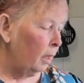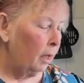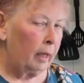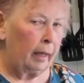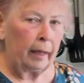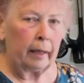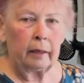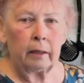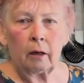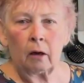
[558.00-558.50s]

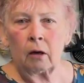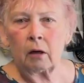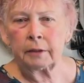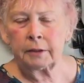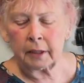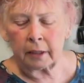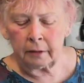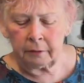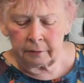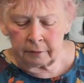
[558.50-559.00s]
And I
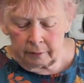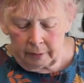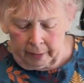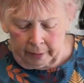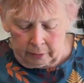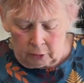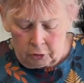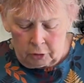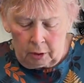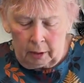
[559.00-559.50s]
don't
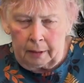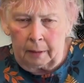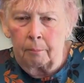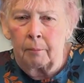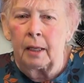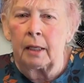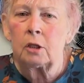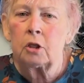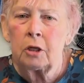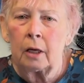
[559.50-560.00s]
actually
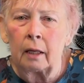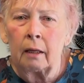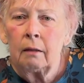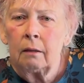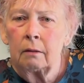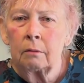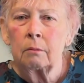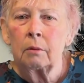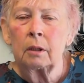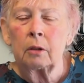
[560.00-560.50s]
measure
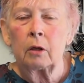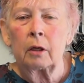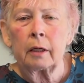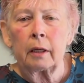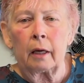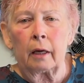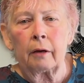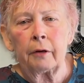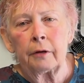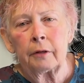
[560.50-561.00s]
when I
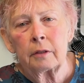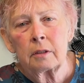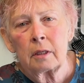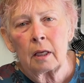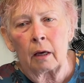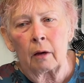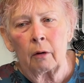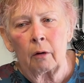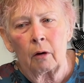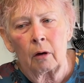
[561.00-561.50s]
go,
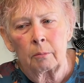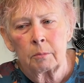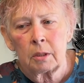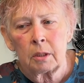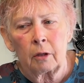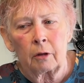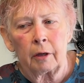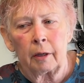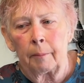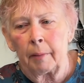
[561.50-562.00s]
so I'm
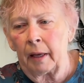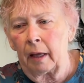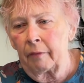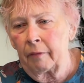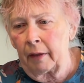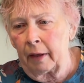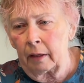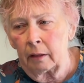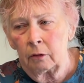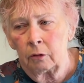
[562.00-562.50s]
sorry about
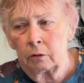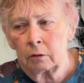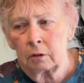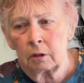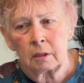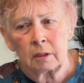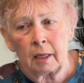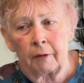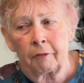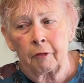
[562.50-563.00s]
that. You'll
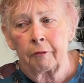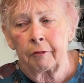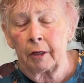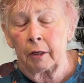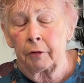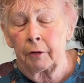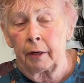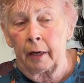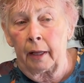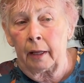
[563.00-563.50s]
just have to
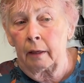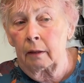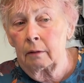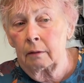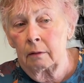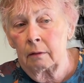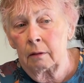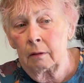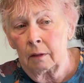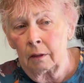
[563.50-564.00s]
figure it out
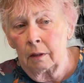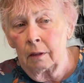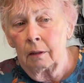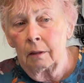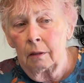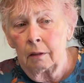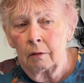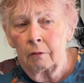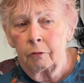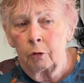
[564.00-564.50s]

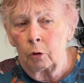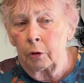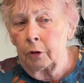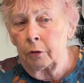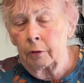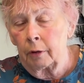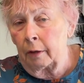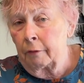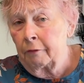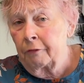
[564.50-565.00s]
for
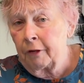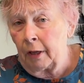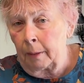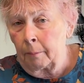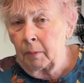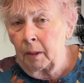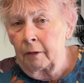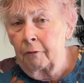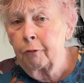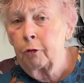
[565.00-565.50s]
your own
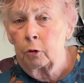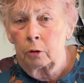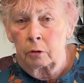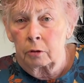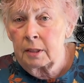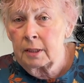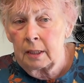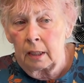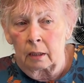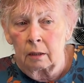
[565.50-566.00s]
family, for
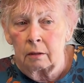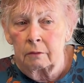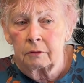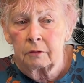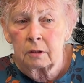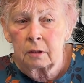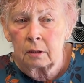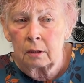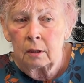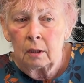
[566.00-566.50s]
yourselves.
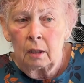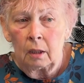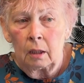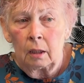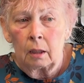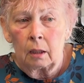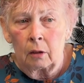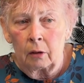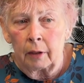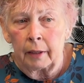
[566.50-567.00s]

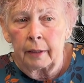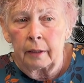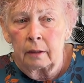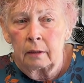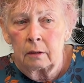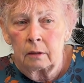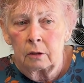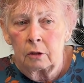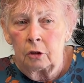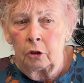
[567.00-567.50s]
I
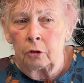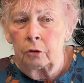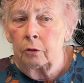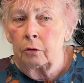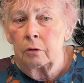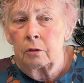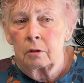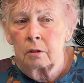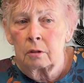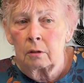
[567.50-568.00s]

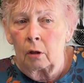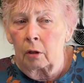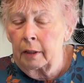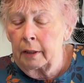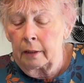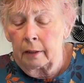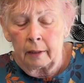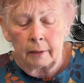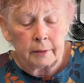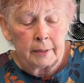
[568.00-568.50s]

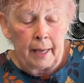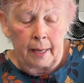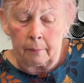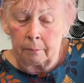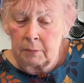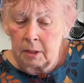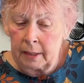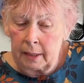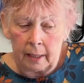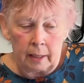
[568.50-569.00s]

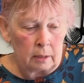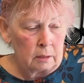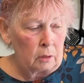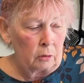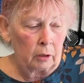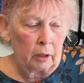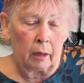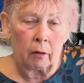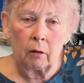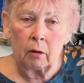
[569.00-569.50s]
adapt as
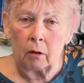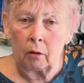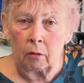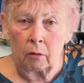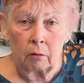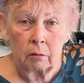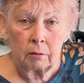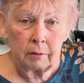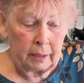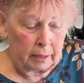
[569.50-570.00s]
I go
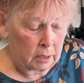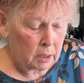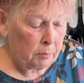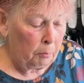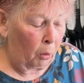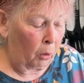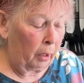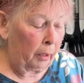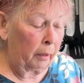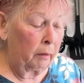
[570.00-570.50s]
along. That's
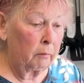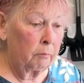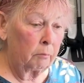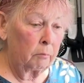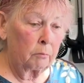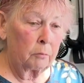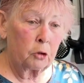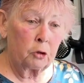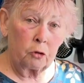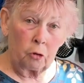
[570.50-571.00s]
my
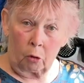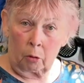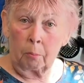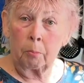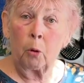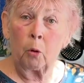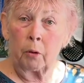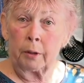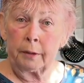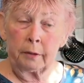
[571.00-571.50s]
strong
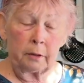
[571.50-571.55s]
point.